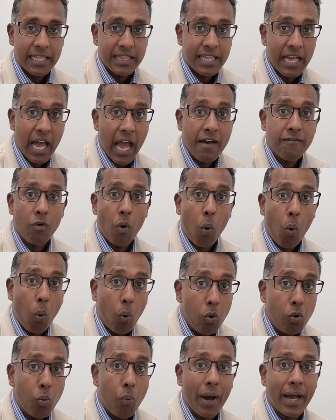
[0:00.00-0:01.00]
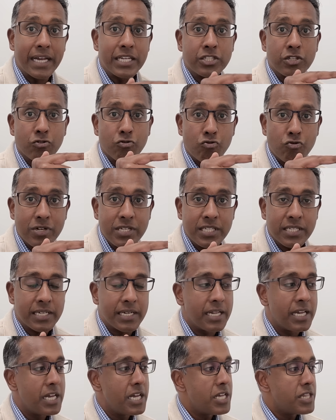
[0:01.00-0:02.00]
They have always risen.